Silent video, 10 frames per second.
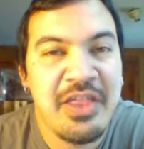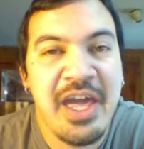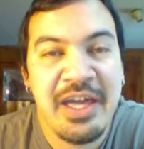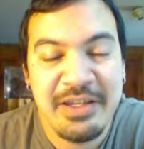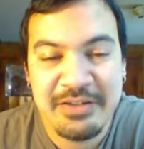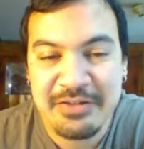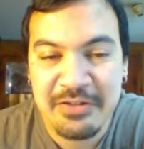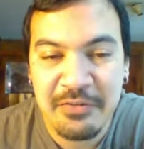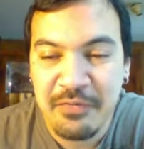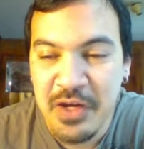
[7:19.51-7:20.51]
That
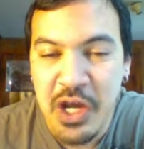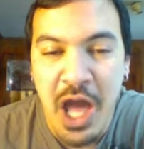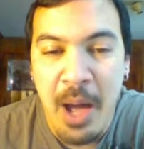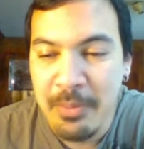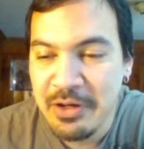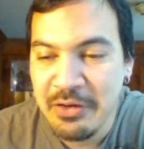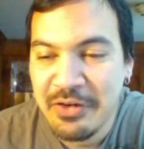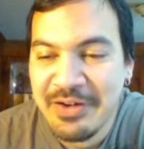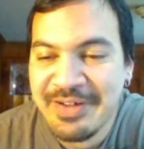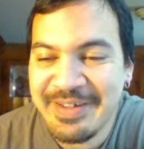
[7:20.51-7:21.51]
is phenomenal.